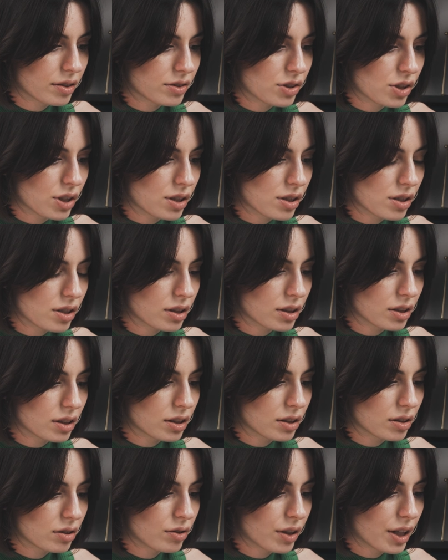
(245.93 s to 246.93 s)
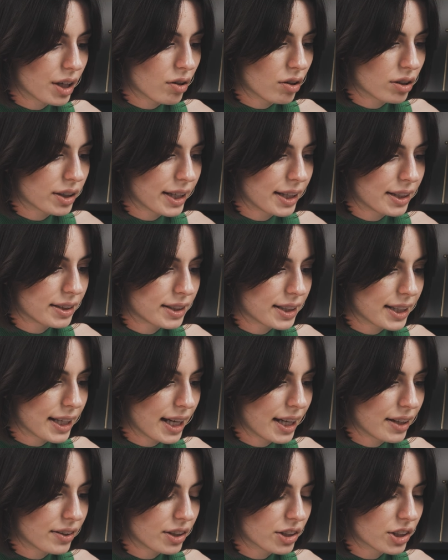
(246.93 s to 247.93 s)
just look at all
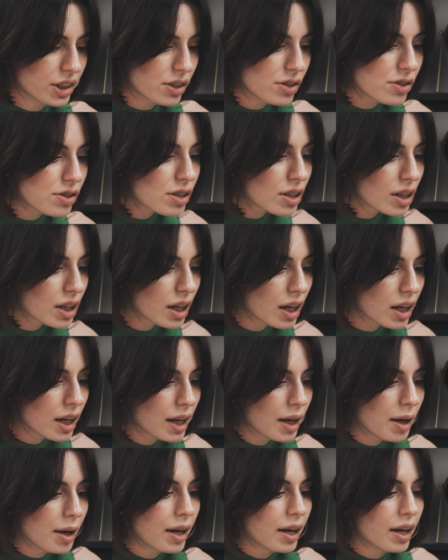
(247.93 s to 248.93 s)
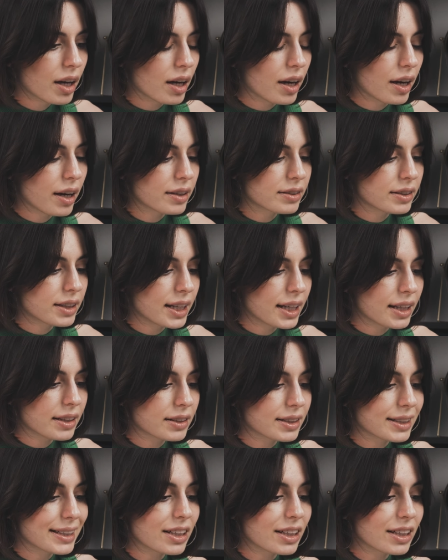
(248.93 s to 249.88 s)
indicators that